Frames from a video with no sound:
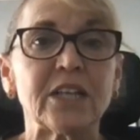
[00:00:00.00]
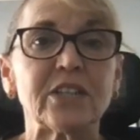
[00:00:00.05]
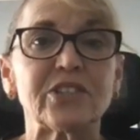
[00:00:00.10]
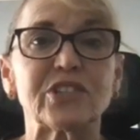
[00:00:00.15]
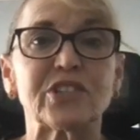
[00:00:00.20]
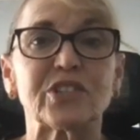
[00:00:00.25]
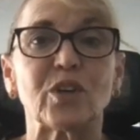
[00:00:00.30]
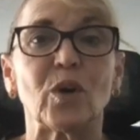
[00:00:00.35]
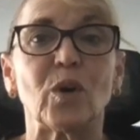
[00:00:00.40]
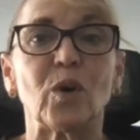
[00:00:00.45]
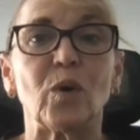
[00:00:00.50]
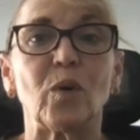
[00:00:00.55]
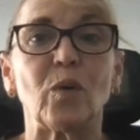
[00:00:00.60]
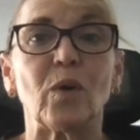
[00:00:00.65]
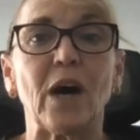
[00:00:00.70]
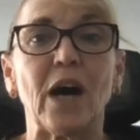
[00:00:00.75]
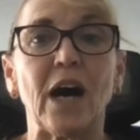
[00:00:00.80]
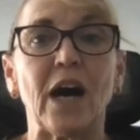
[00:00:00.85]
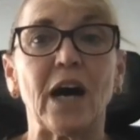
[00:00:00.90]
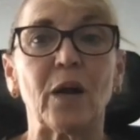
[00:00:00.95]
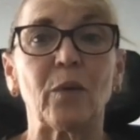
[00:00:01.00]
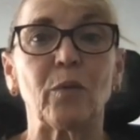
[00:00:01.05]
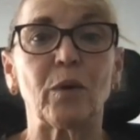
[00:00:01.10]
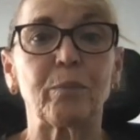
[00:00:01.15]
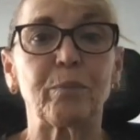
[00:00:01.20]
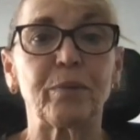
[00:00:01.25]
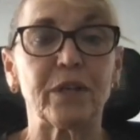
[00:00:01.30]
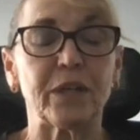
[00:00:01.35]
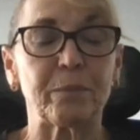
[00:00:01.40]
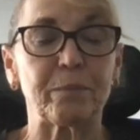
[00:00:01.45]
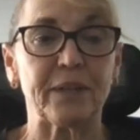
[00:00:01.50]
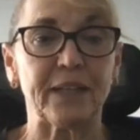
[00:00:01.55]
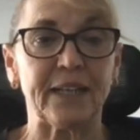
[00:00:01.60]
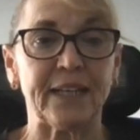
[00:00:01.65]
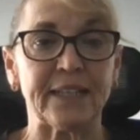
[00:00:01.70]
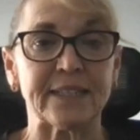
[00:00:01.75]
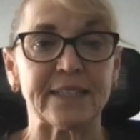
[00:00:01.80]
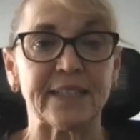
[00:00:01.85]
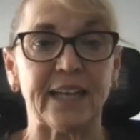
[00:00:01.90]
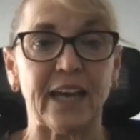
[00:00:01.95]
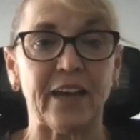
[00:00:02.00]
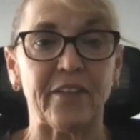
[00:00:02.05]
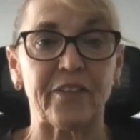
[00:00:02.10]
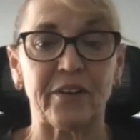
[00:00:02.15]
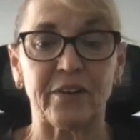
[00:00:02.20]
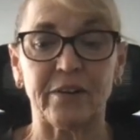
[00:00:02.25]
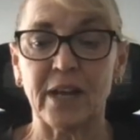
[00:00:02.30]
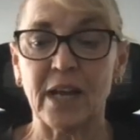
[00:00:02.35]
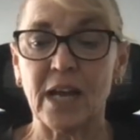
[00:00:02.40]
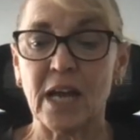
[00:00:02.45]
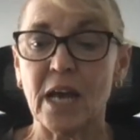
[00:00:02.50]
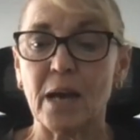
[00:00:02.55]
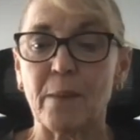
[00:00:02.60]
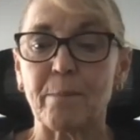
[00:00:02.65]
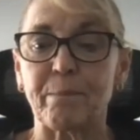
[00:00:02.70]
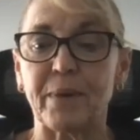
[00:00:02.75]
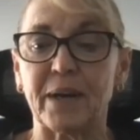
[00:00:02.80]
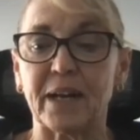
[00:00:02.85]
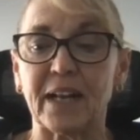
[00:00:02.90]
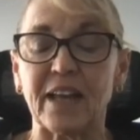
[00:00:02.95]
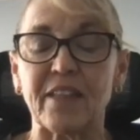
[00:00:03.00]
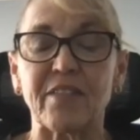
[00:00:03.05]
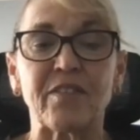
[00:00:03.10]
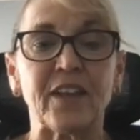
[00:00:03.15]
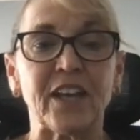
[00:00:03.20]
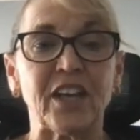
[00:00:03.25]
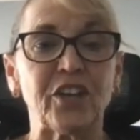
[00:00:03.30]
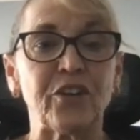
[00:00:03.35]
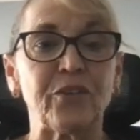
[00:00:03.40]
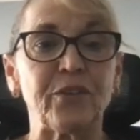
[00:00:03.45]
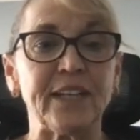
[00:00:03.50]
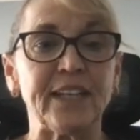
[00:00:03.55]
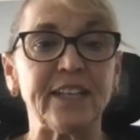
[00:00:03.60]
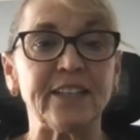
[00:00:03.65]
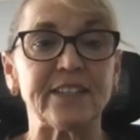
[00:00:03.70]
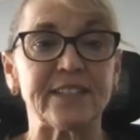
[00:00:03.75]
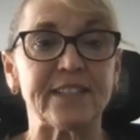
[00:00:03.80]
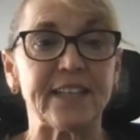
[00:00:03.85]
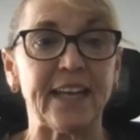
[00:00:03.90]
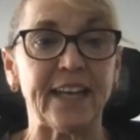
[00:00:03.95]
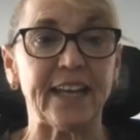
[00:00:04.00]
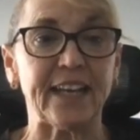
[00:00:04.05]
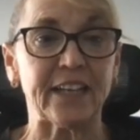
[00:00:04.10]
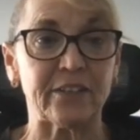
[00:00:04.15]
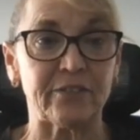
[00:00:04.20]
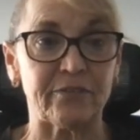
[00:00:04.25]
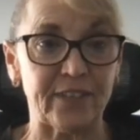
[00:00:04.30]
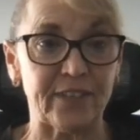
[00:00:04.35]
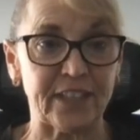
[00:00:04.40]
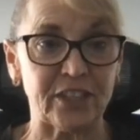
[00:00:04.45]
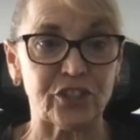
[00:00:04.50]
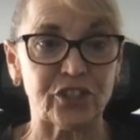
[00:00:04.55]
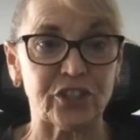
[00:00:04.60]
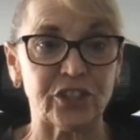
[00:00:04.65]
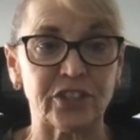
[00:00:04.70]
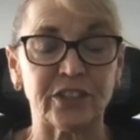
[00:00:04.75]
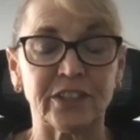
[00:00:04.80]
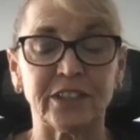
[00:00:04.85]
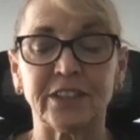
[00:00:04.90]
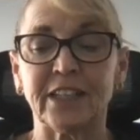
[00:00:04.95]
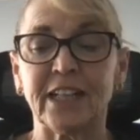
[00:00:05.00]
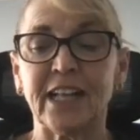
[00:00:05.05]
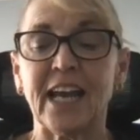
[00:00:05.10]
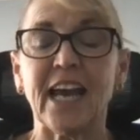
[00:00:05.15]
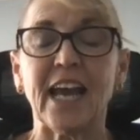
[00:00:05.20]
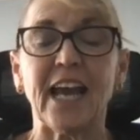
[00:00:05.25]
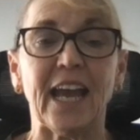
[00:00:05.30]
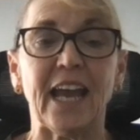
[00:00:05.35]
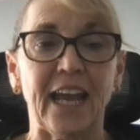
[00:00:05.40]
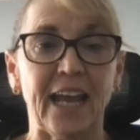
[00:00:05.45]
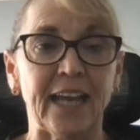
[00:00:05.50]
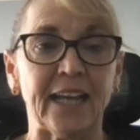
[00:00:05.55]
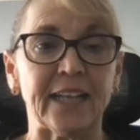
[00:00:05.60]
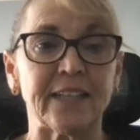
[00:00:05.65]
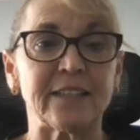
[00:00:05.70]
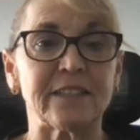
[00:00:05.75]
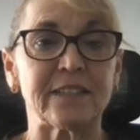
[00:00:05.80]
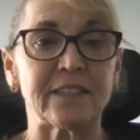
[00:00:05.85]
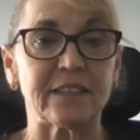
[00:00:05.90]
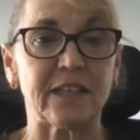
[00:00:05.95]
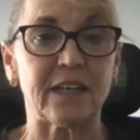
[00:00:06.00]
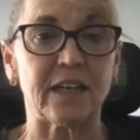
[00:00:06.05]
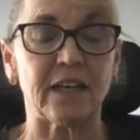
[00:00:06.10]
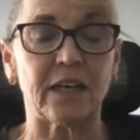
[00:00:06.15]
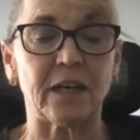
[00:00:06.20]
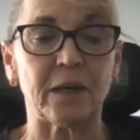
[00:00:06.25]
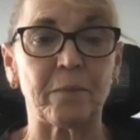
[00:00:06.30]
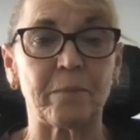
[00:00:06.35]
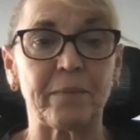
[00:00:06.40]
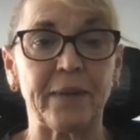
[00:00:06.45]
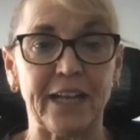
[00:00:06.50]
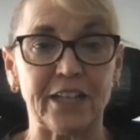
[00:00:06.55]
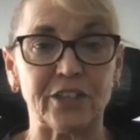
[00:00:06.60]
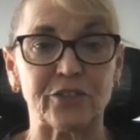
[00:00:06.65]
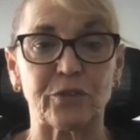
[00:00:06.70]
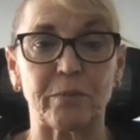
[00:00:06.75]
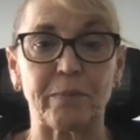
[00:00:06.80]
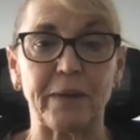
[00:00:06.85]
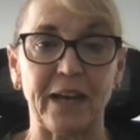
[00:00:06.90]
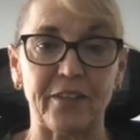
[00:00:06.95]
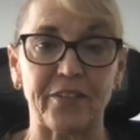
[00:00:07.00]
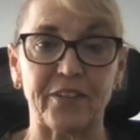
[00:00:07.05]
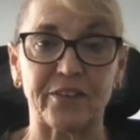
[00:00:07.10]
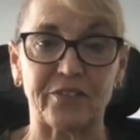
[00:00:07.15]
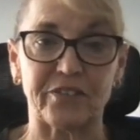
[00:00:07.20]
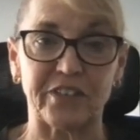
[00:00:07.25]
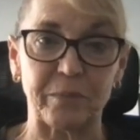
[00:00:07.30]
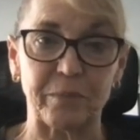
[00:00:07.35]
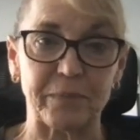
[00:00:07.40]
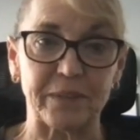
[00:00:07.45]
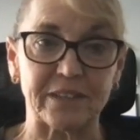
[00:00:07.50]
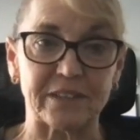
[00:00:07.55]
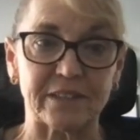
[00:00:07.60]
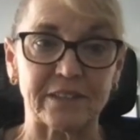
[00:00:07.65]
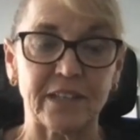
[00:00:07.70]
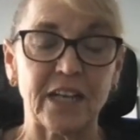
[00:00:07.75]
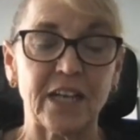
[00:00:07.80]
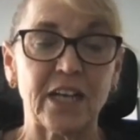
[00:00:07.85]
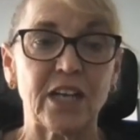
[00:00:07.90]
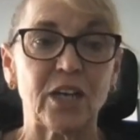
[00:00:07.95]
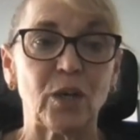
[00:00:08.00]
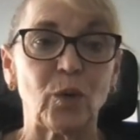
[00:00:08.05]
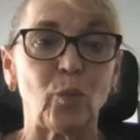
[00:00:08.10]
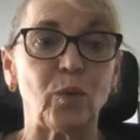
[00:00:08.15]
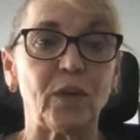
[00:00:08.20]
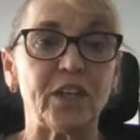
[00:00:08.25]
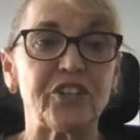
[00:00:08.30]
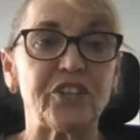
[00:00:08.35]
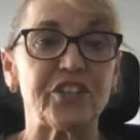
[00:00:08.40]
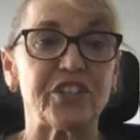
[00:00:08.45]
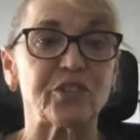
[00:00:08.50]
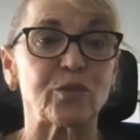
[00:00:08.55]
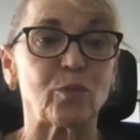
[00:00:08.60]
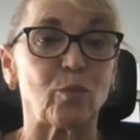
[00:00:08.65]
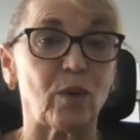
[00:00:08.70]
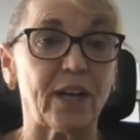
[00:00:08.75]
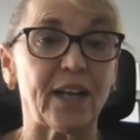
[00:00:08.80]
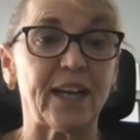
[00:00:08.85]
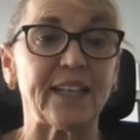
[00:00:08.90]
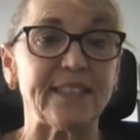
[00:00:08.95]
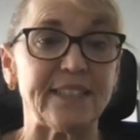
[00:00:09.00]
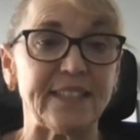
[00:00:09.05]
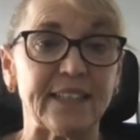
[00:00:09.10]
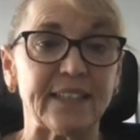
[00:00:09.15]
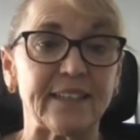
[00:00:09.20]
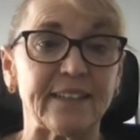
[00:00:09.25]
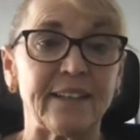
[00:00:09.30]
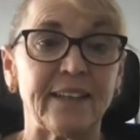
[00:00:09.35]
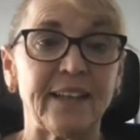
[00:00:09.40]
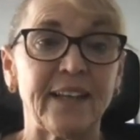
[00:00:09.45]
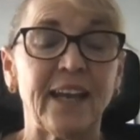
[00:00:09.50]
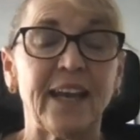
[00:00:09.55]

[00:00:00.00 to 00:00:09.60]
So I will put a plan together, but I think you need to take conventional and naturopathic treatments, which is what I did.